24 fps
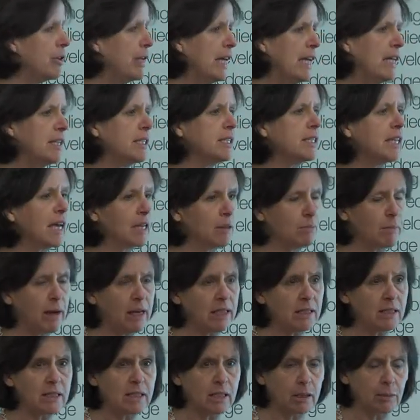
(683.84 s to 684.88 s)
the insect may
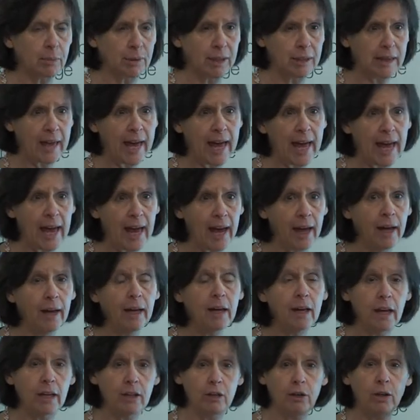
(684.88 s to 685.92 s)
still be there
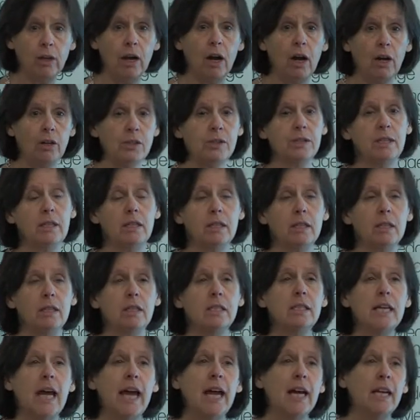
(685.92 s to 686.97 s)
and you can't see that it's
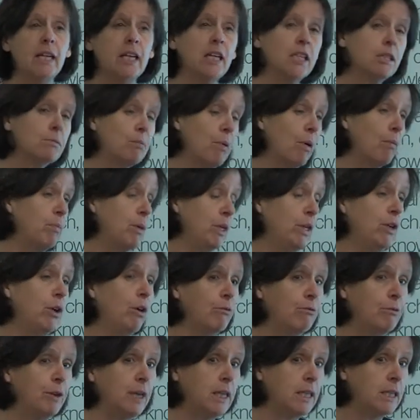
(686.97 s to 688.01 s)
dead, it's probably not
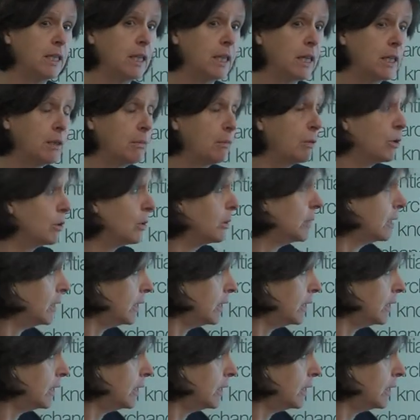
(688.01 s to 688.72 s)
feeding anymore.